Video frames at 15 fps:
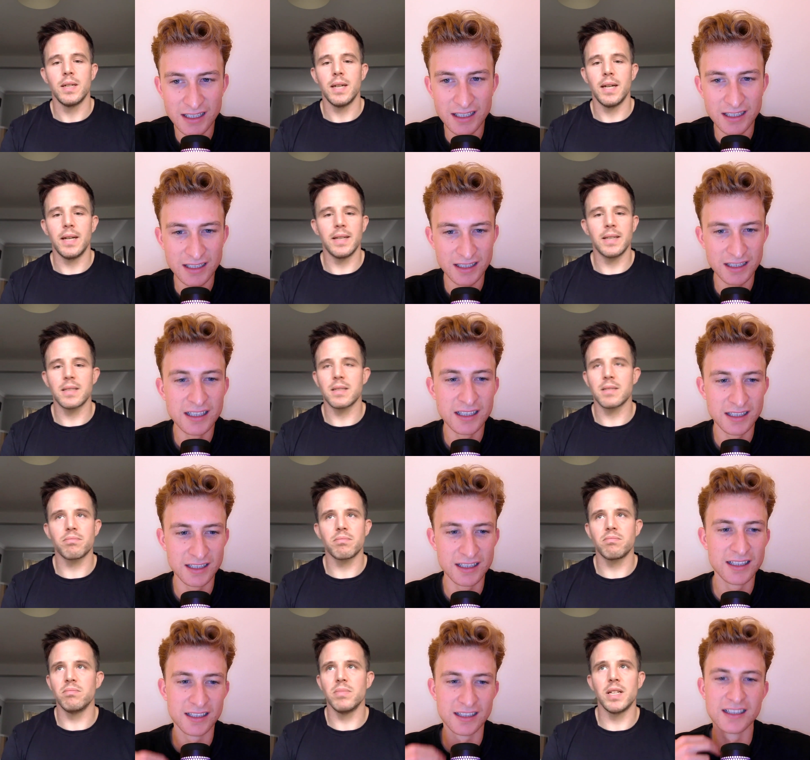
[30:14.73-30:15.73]
Speaker 1: And it's,
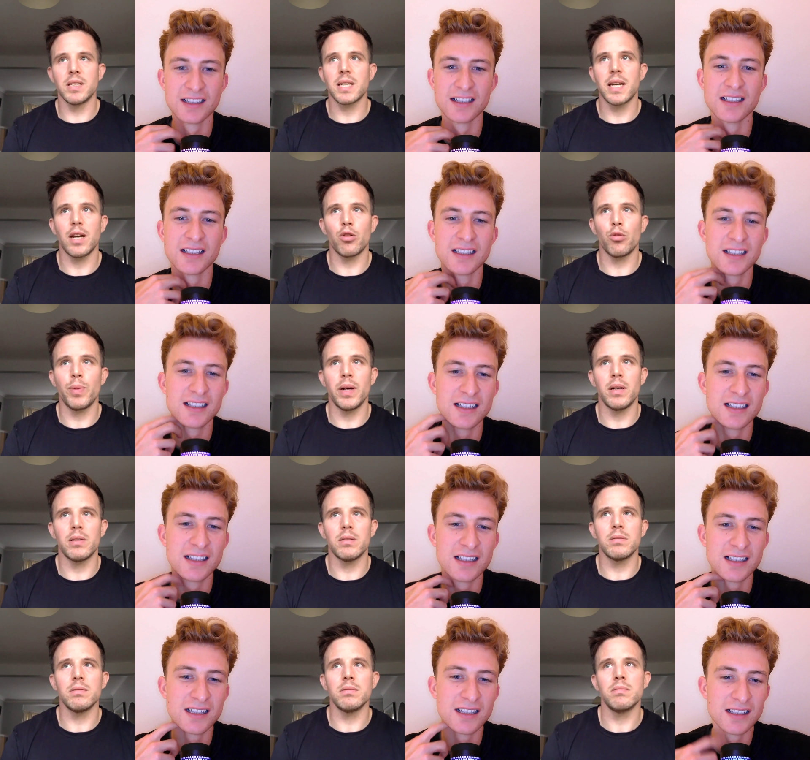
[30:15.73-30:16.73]
it's
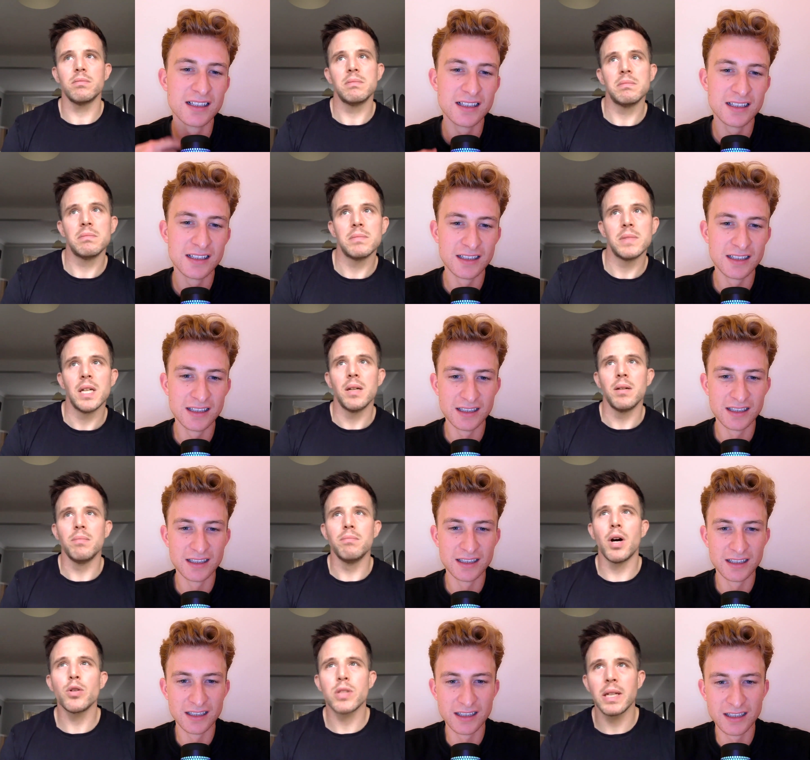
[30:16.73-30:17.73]
kettlebell,
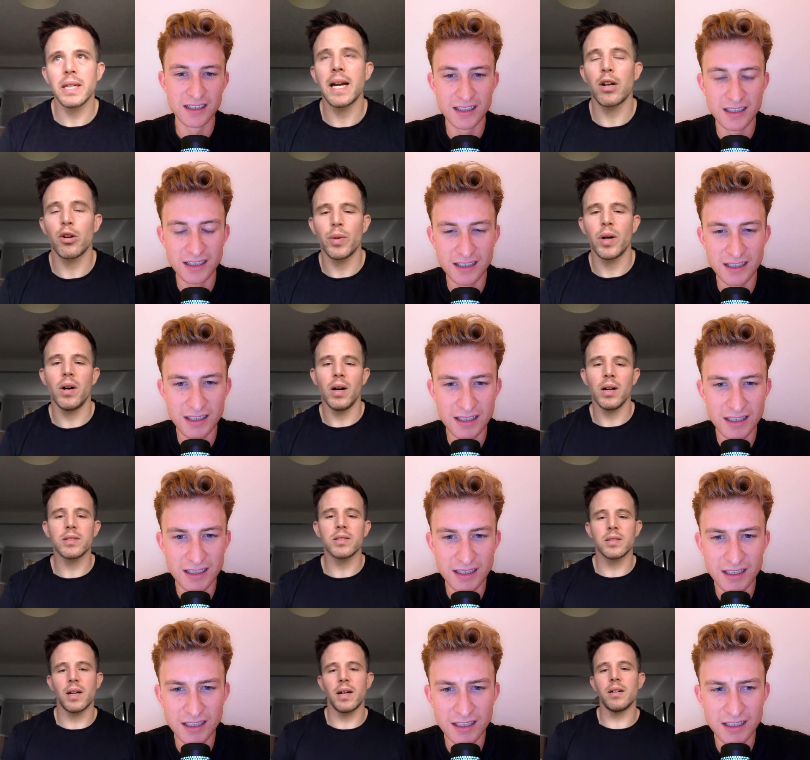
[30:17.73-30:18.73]
mostly kettlebell
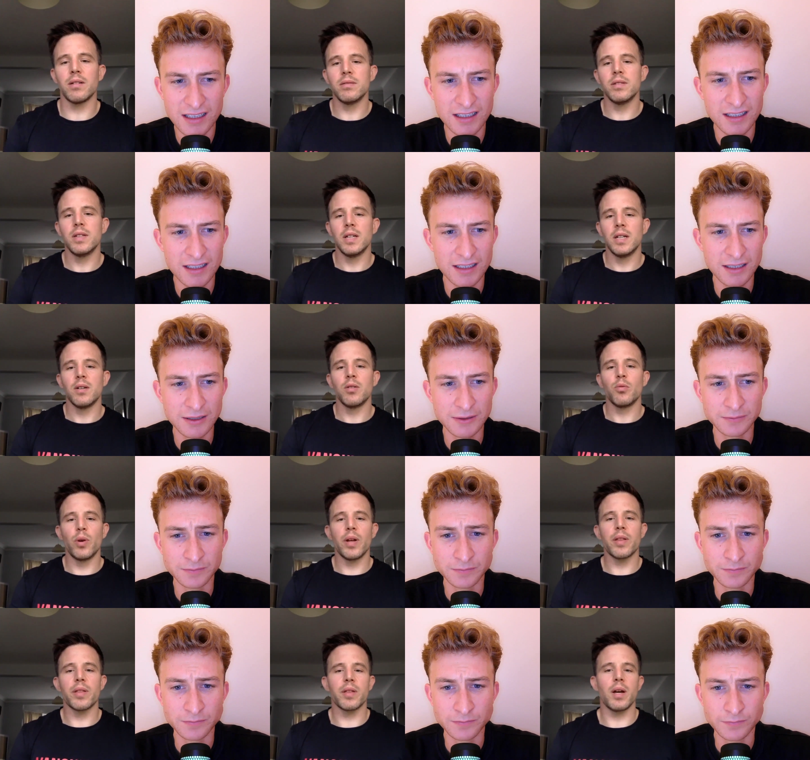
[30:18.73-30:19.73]
hard style
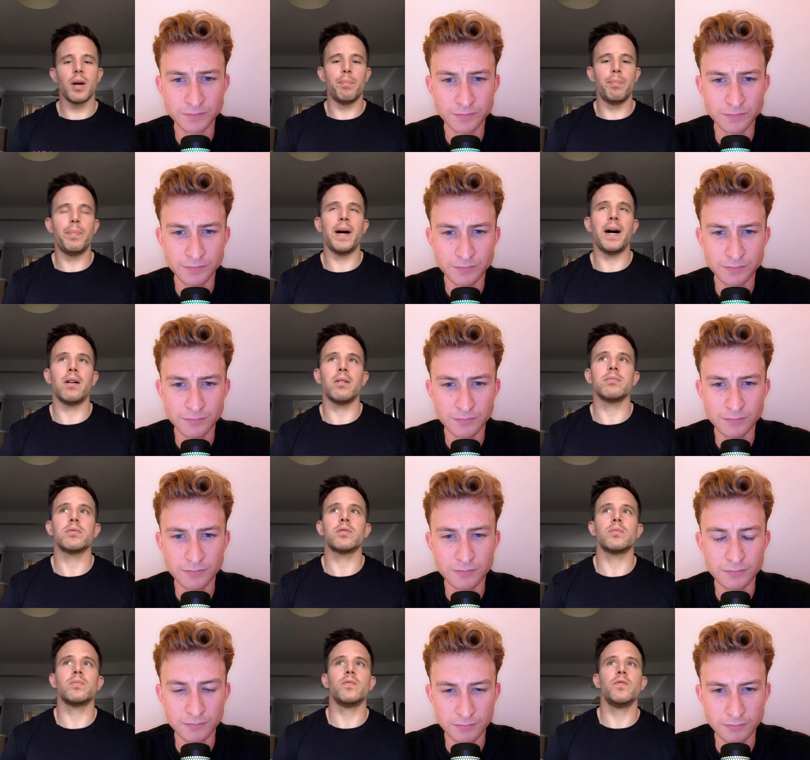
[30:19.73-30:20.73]
with about
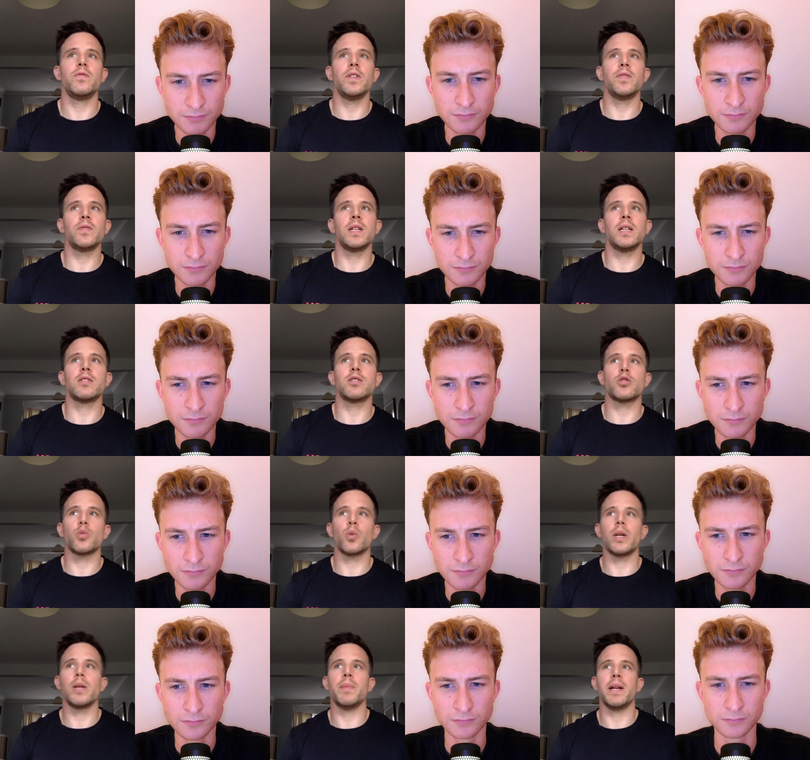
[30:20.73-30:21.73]
15 to
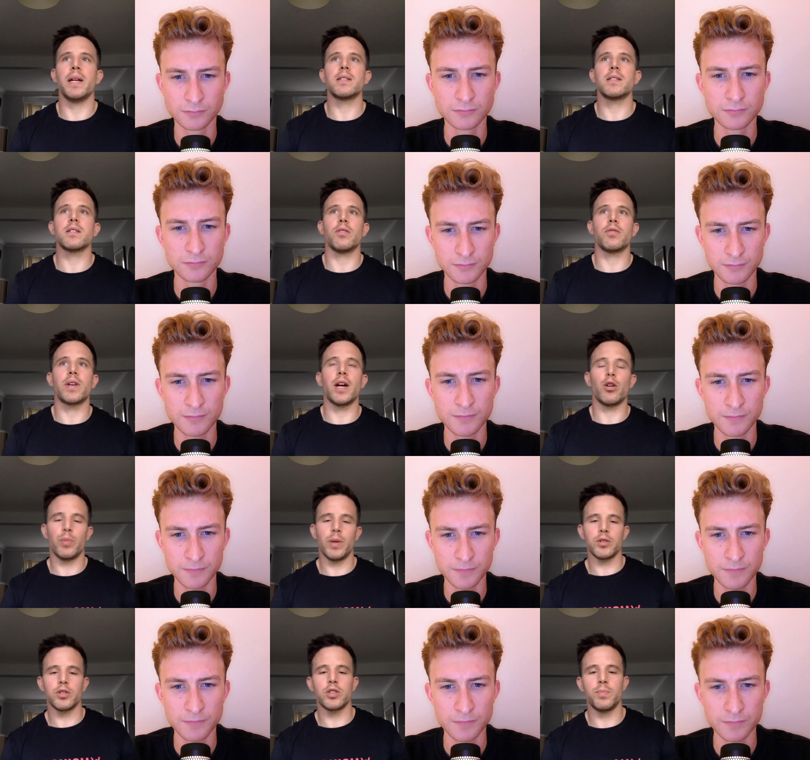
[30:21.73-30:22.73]
20 minutes of
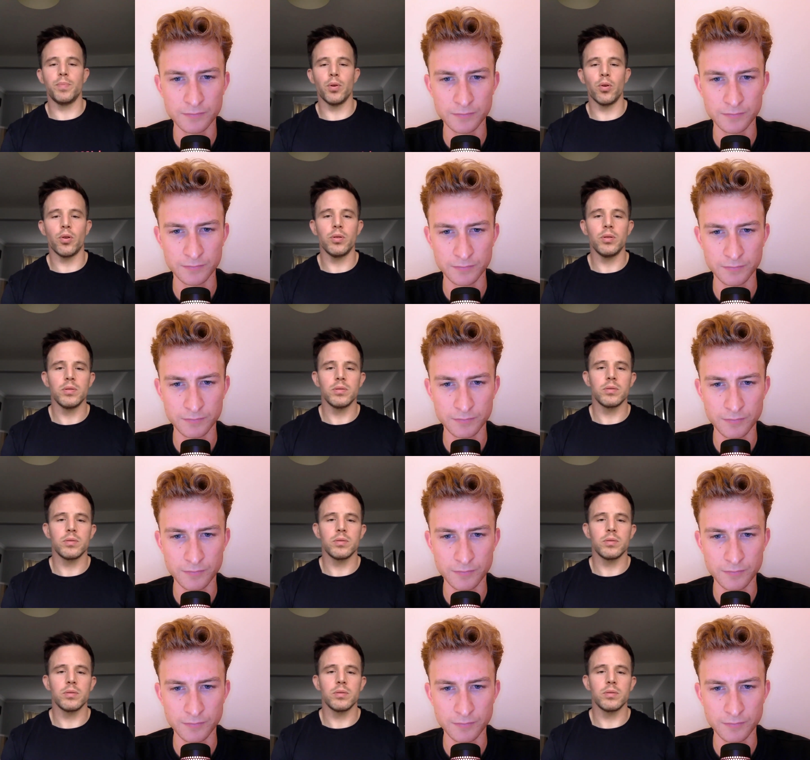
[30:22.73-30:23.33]
kettlebell sport